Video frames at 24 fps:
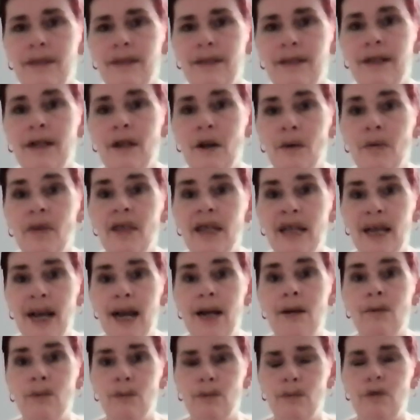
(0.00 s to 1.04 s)
the
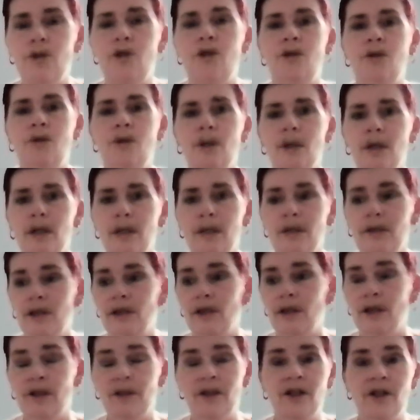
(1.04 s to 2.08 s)
ouch
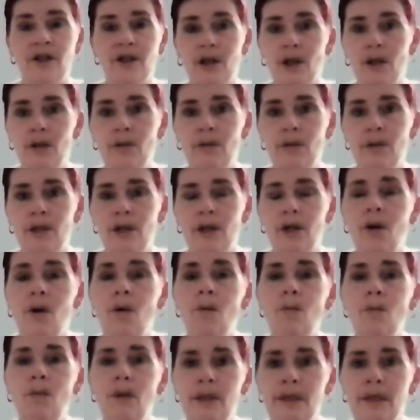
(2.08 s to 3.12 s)
that goes
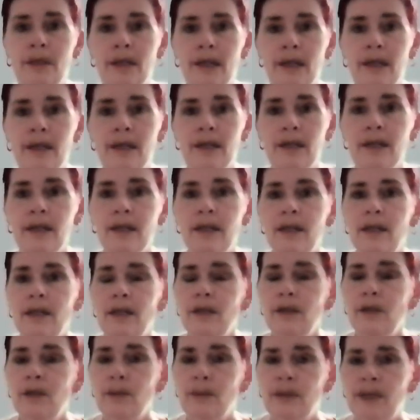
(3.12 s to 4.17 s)
along with it.
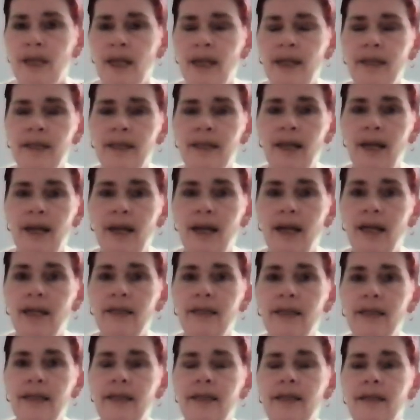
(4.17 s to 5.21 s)
You take that
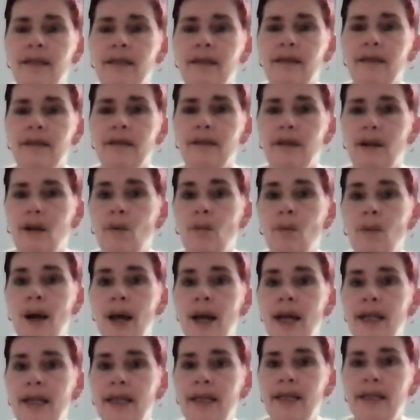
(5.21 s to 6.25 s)
added
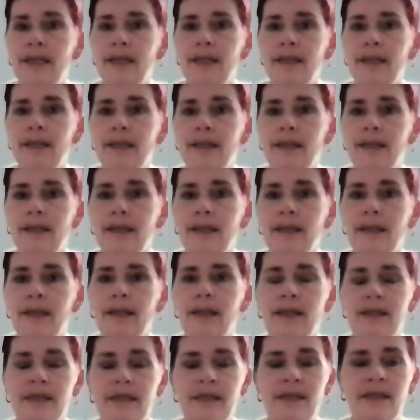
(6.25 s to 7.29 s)
away
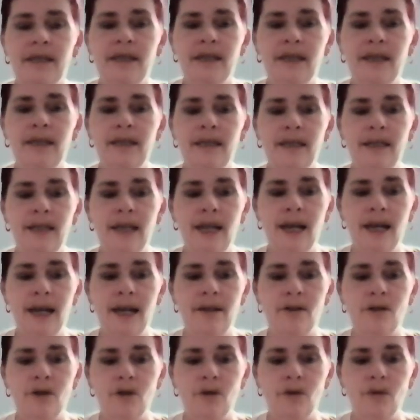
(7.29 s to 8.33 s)
and see the
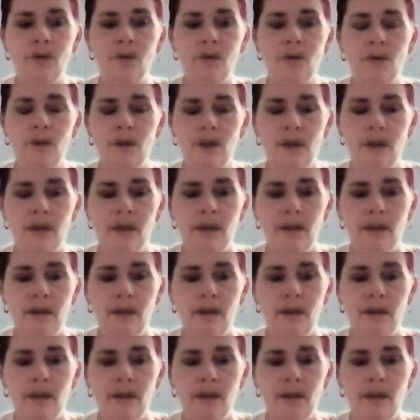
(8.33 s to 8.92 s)
actual